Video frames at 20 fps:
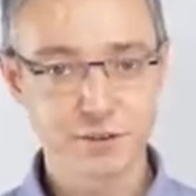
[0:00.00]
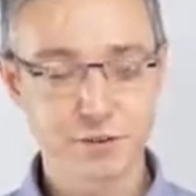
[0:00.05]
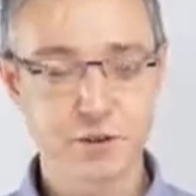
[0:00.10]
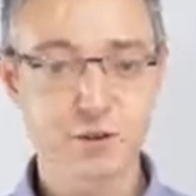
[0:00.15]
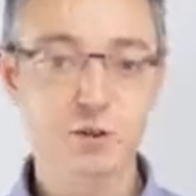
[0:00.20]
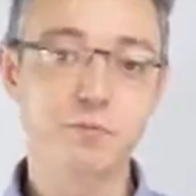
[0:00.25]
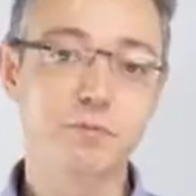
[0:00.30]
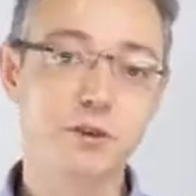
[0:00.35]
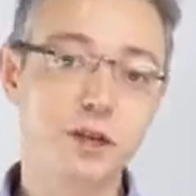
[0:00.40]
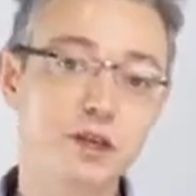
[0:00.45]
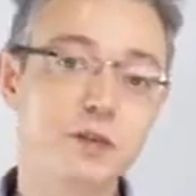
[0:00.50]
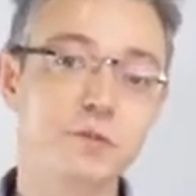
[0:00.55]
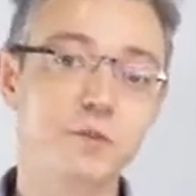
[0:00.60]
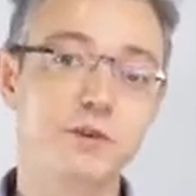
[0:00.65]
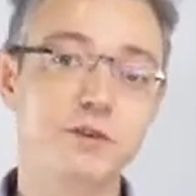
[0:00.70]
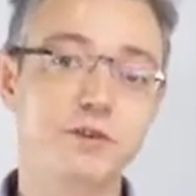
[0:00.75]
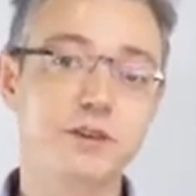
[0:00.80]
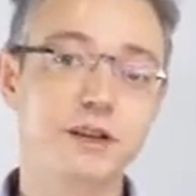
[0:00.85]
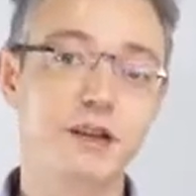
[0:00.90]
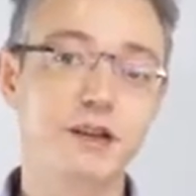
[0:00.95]
So in
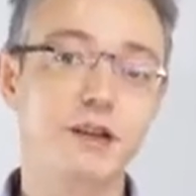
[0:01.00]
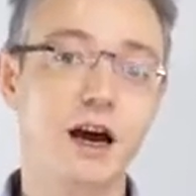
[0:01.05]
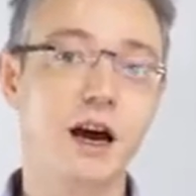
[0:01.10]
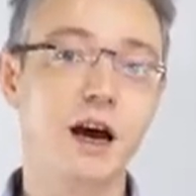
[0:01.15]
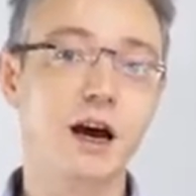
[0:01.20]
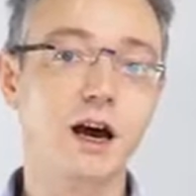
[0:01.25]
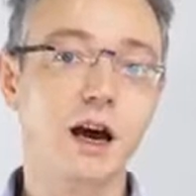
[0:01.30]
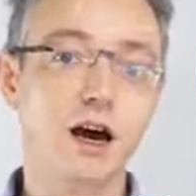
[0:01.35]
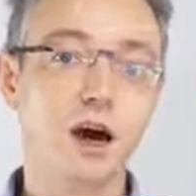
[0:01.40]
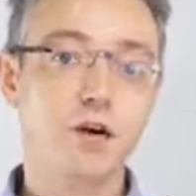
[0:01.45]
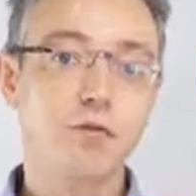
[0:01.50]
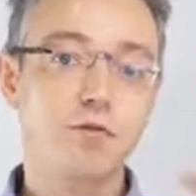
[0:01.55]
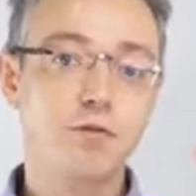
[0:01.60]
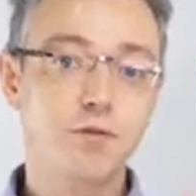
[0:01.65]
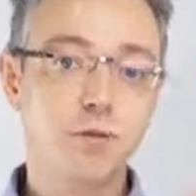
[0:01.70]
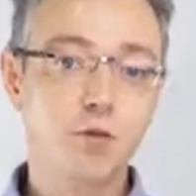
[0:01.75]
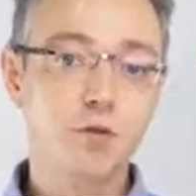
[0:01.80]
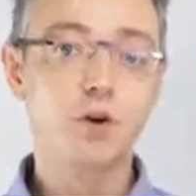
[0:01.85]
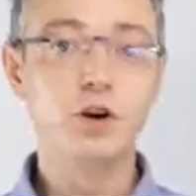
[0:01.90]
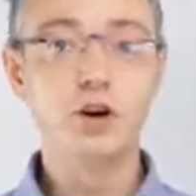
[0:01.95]
principle, there are
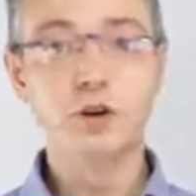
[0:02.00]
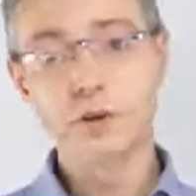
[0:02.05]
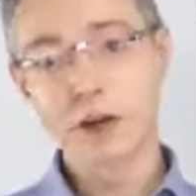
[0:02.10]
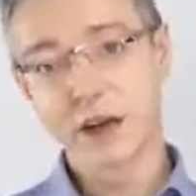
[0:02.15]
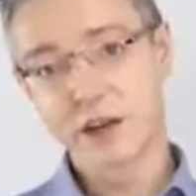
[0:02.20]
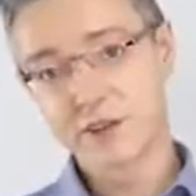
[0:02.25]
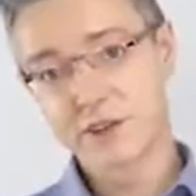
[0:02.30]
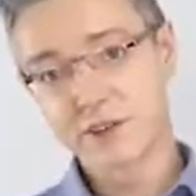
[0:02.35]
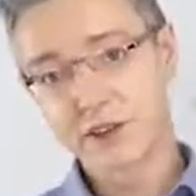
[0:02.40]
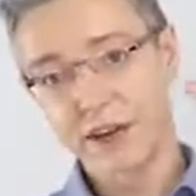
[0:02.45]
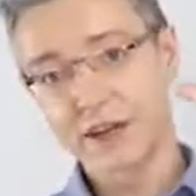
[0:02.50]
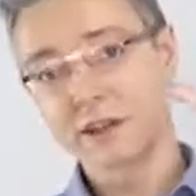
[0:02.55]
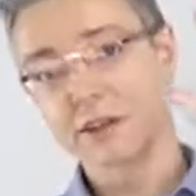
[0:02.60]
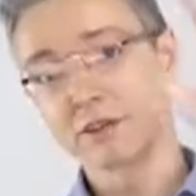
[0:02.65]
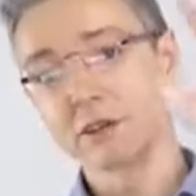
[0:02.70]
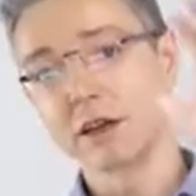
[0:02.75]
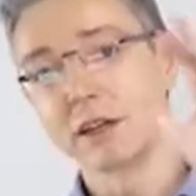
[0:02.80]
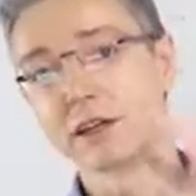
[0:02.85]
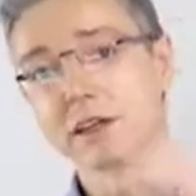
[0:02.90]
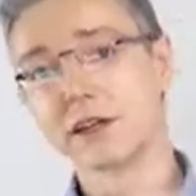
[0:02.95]
4
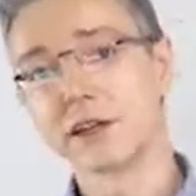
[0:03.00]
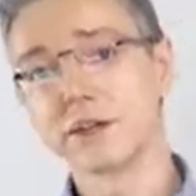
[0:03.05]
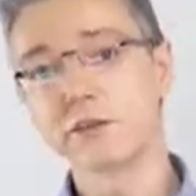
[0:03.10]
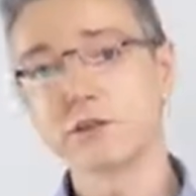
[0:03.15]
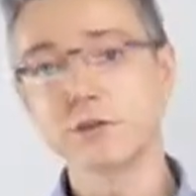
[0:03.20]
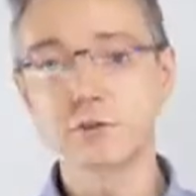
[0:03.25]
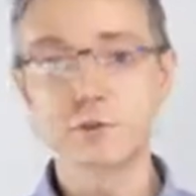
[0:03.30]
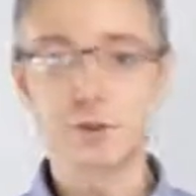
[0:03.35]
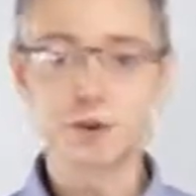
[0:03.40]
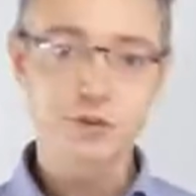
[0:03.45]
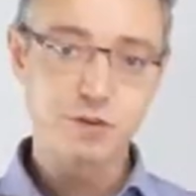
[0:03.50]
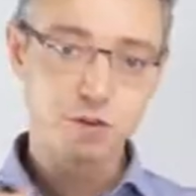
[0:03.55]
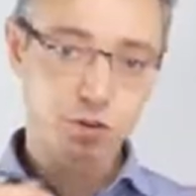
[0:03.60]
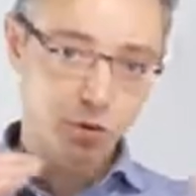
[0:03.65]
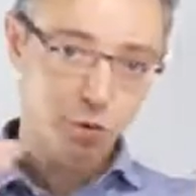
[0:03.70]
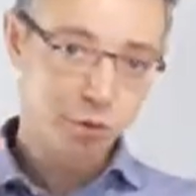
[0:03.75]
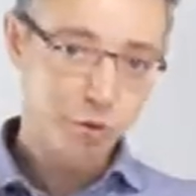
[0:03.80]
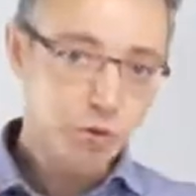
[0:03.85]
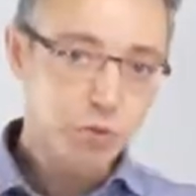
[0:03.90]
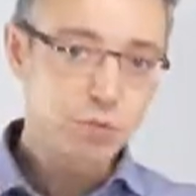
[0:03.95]
ancestral alleles which
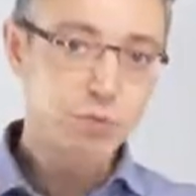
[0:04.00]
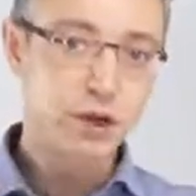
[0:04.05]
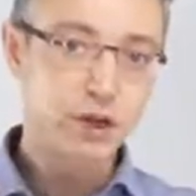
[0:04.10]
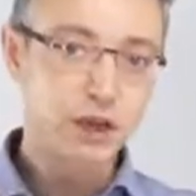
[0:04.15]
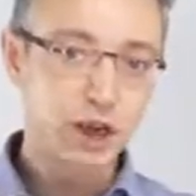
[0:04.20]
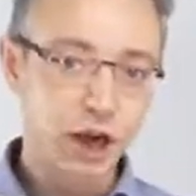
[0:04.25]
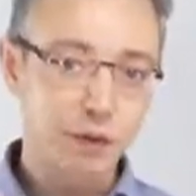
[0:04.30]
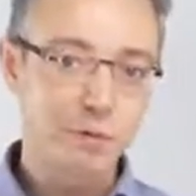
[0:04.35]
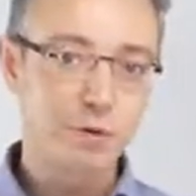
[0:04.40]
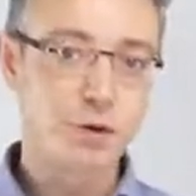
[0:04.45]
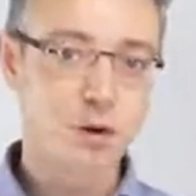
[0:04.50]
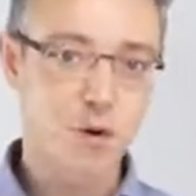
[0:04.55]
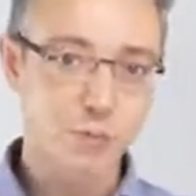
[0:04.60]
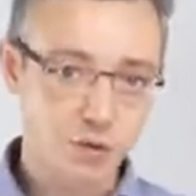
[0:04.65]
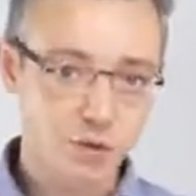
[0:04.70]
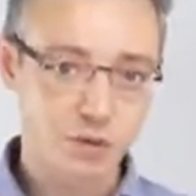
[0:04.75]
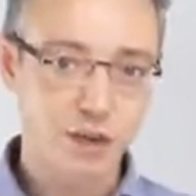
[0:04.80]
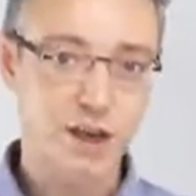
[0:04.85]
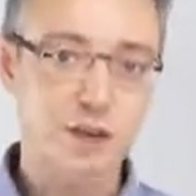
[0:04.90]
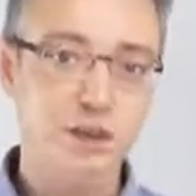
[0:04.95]
could become
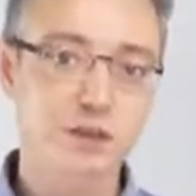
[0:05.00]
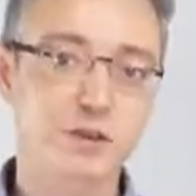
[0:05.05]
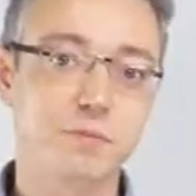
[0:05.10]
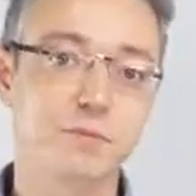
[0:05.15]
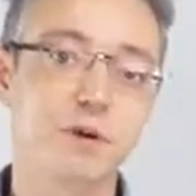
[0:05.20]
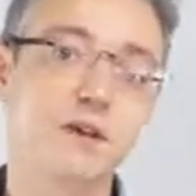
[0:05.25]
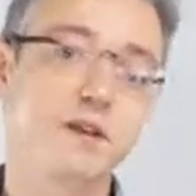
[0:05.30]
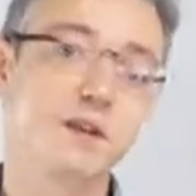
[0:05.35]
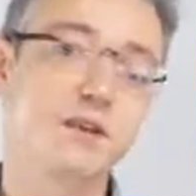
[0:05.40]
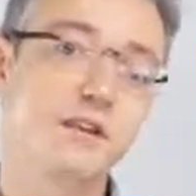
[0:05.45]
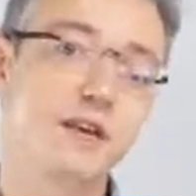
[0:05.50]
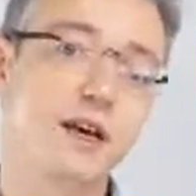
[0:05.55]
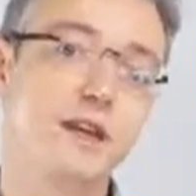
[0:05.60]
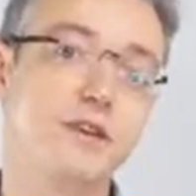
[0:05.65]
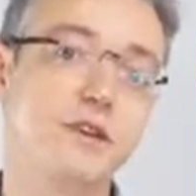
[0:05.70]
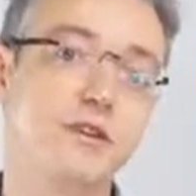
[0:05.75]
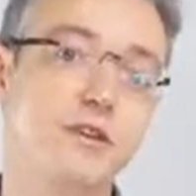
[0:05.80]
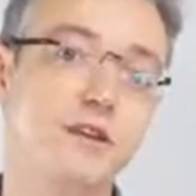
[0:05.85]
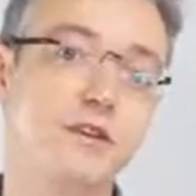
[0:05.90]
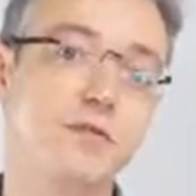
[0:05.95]
homozygous by
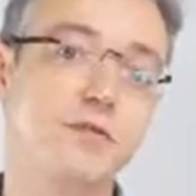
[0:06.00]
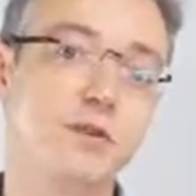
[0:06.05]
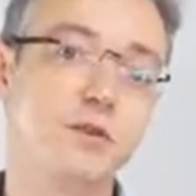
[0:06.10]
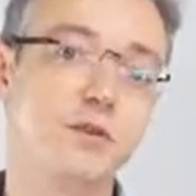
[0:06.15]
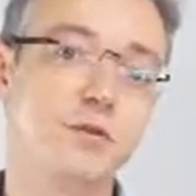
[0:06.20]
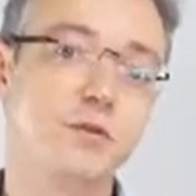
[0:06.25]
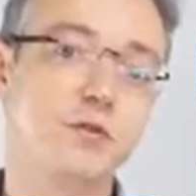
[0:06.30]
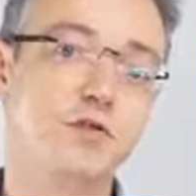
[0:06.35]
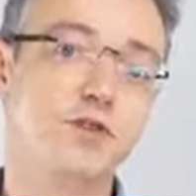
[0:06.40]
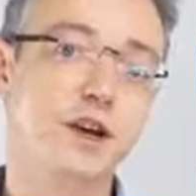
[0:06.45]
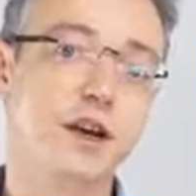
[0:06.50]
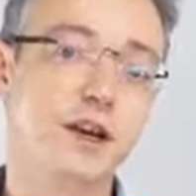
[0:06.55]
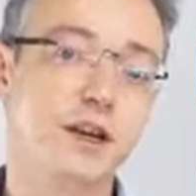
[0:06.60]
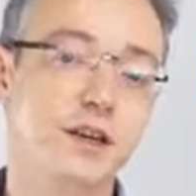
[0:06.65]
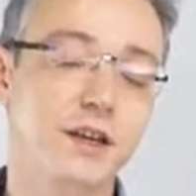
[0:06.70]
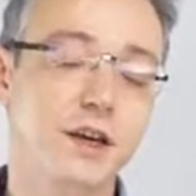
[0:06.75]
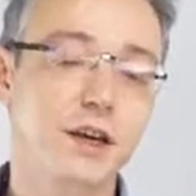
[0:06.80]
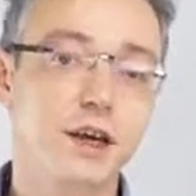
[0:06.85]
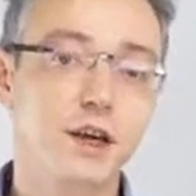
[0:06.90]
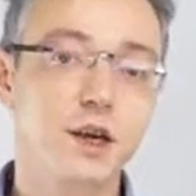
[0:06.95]
descent in individual Jai.